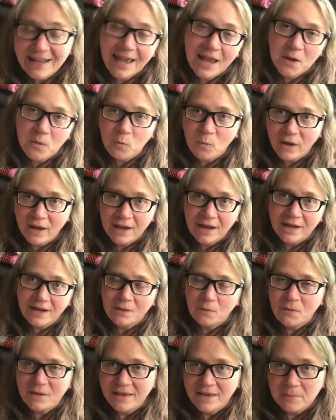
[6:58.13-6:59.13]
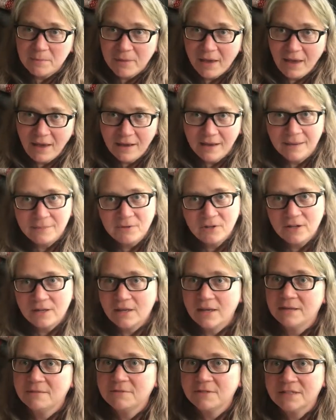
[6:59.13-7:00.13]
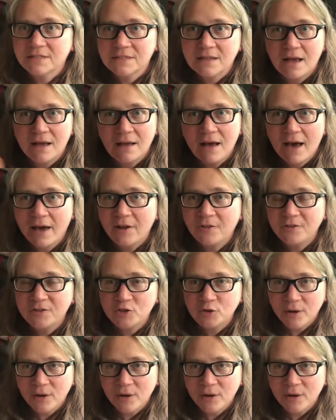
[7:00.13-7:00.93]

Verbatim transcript: And when we get back, I'm going to get just hot on the